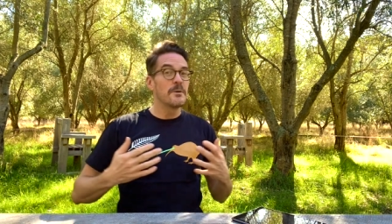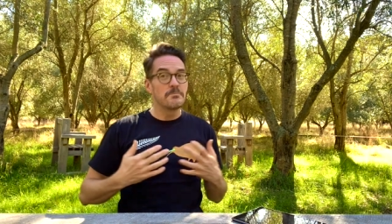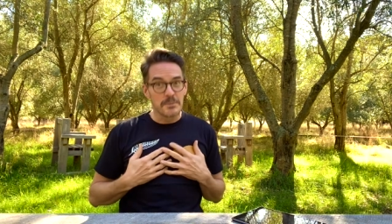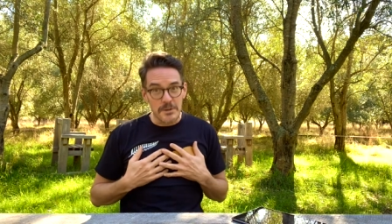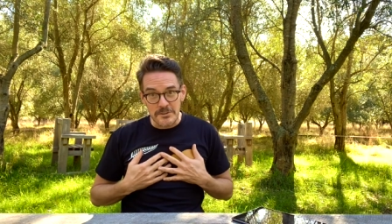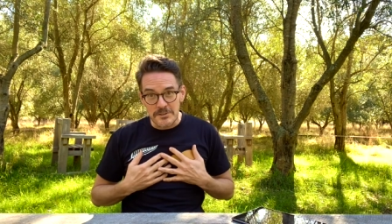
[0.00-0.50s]

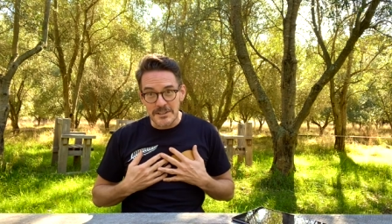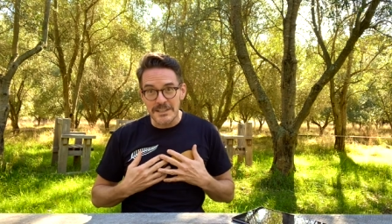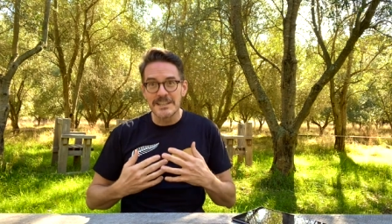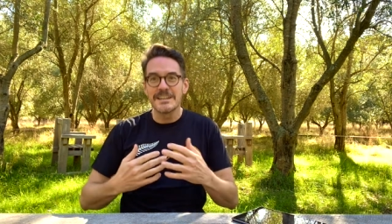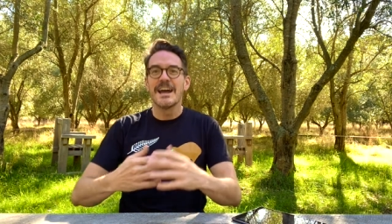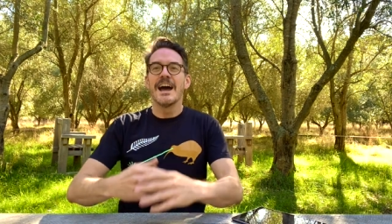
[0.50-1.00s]

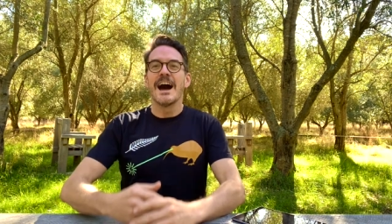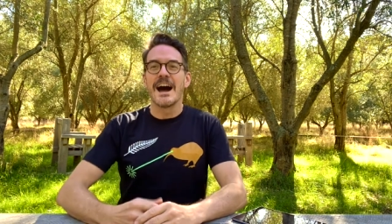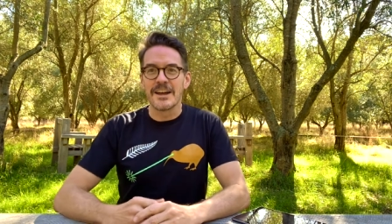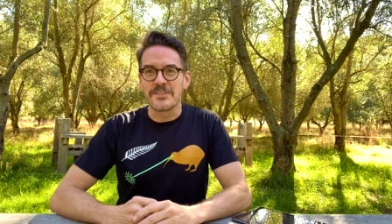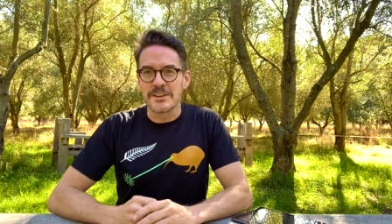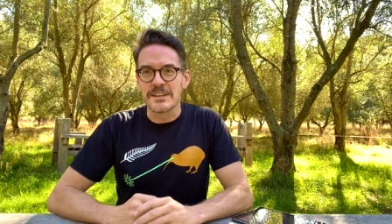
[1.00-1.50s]
Personally,
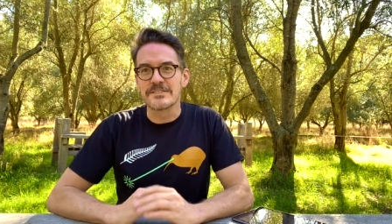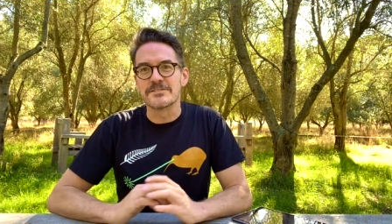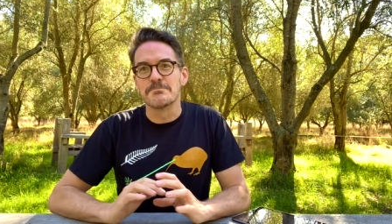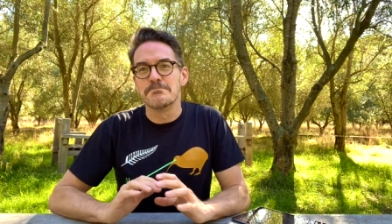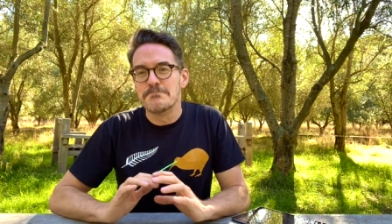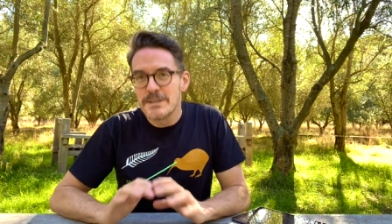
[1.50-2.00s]
I think it's a
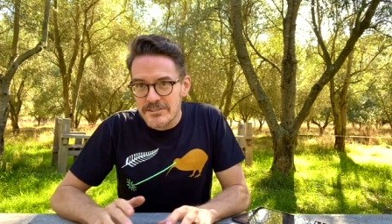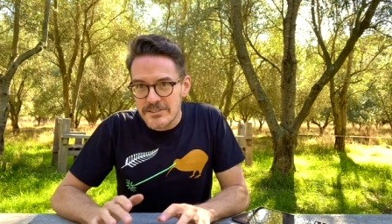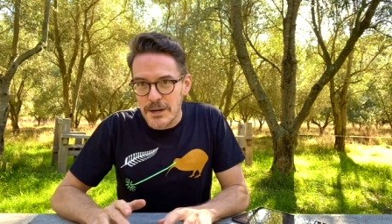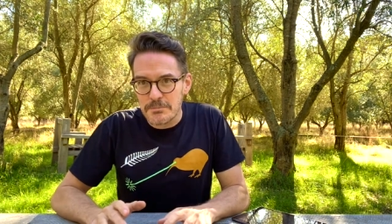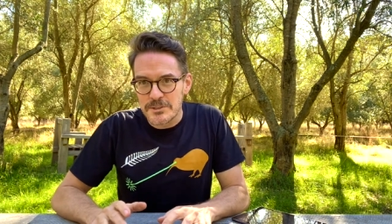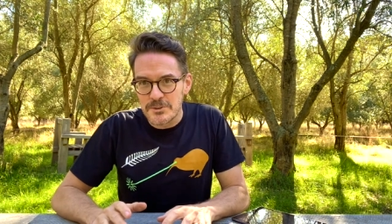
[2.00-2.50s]
missed
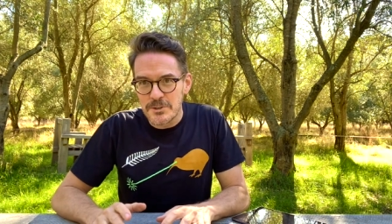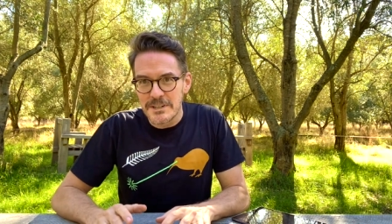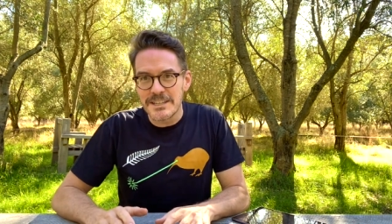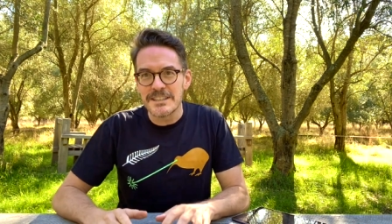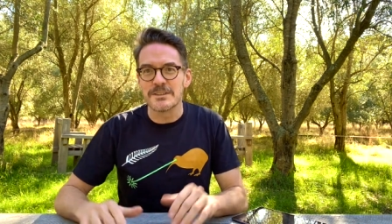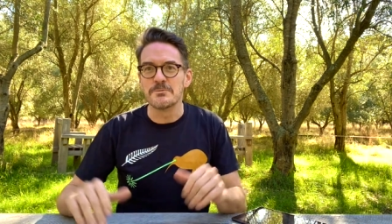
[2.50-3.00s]

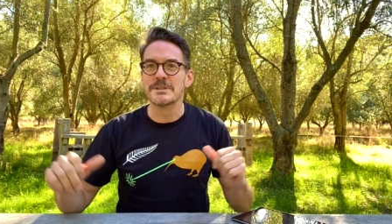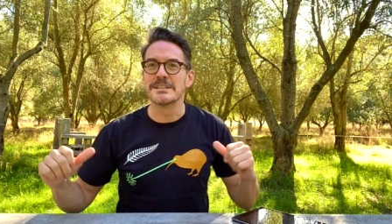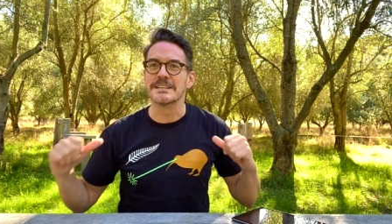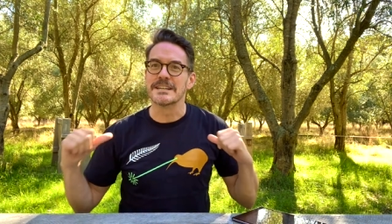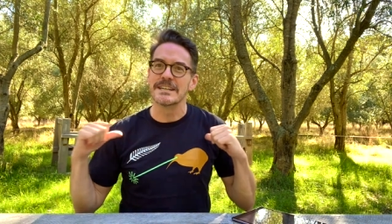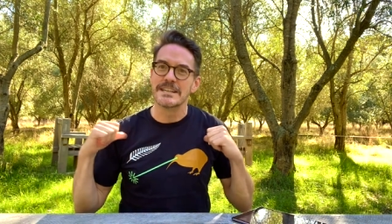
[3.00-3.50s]
opportunity that we
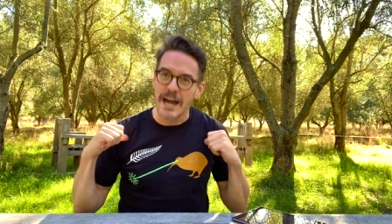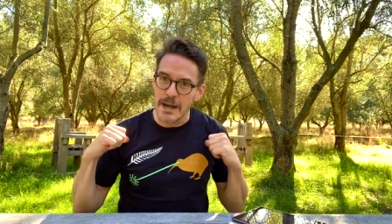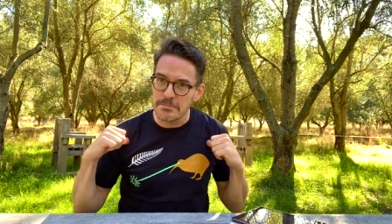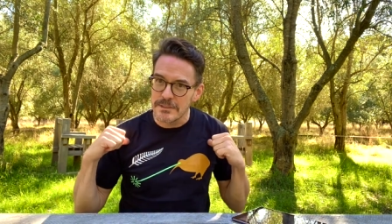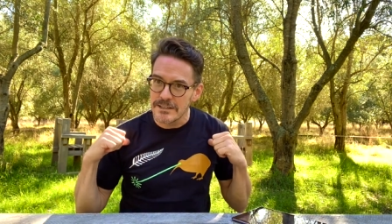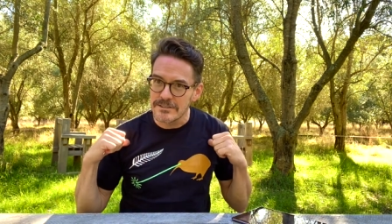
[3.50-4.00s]
didn't
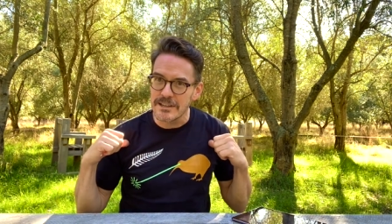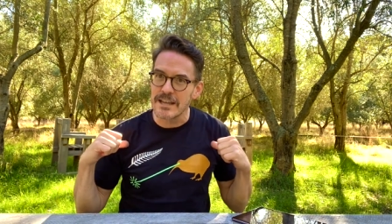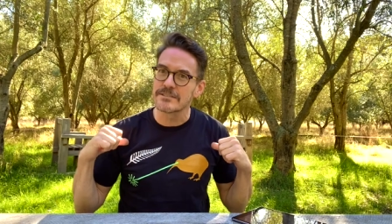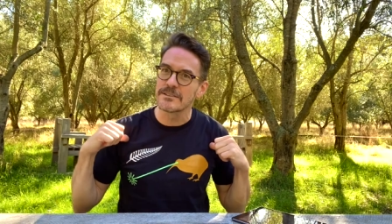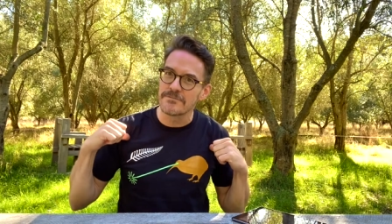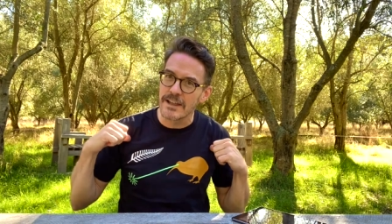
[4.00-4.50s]
adopt this
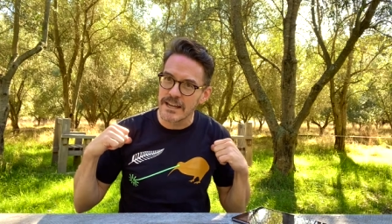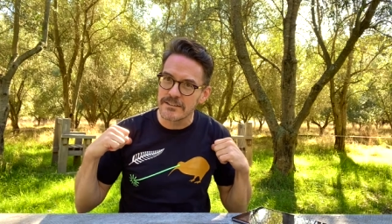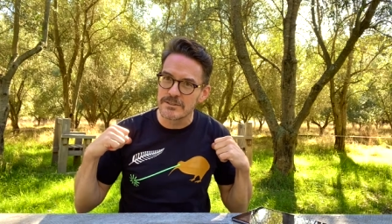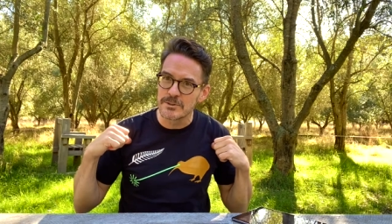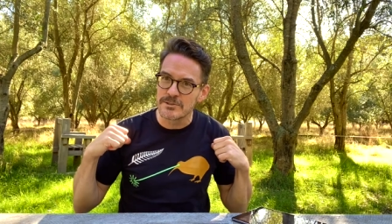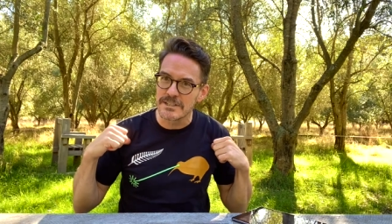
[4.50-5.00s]
as the flag of
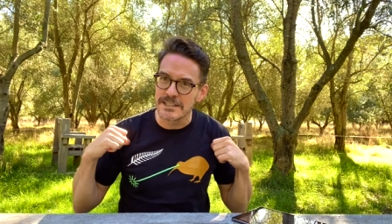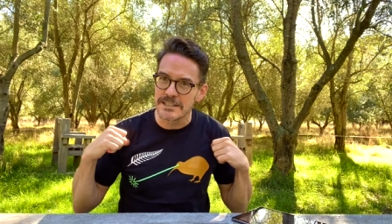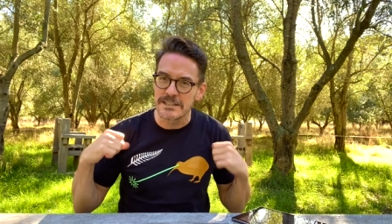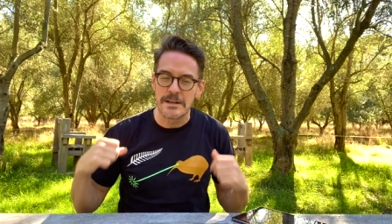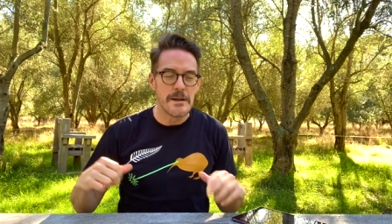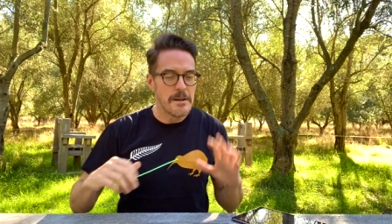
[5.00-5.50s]
New
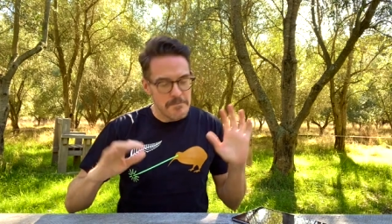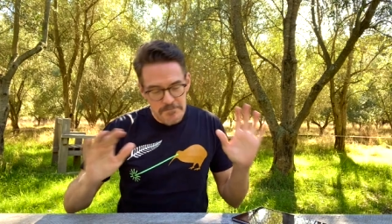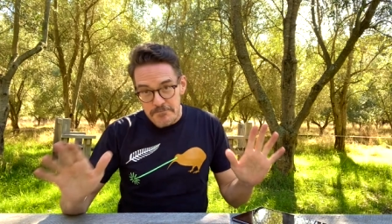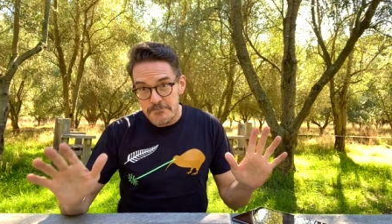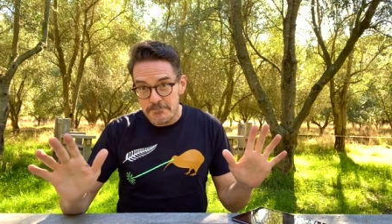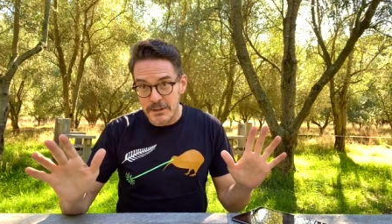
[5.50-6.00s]
Zealand,
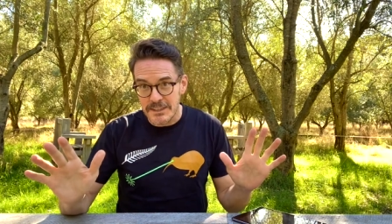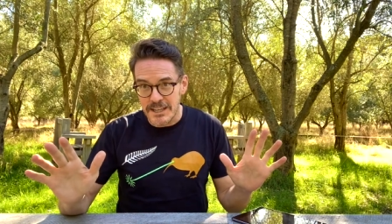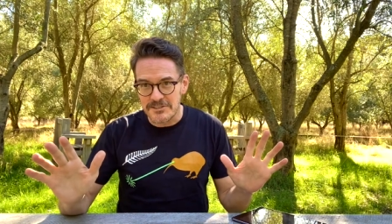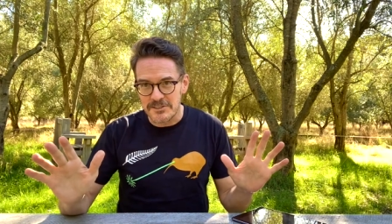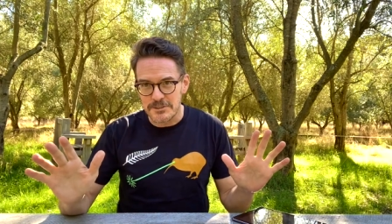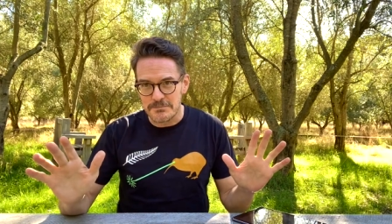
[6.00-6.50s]
but
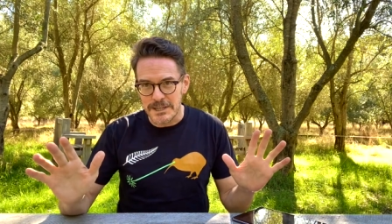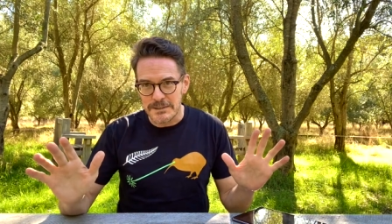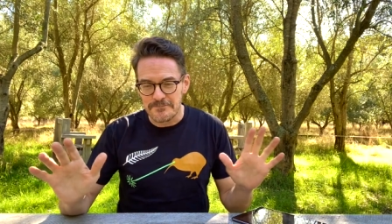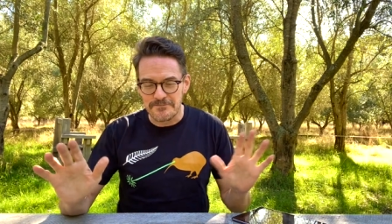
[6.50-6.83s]
that's just me.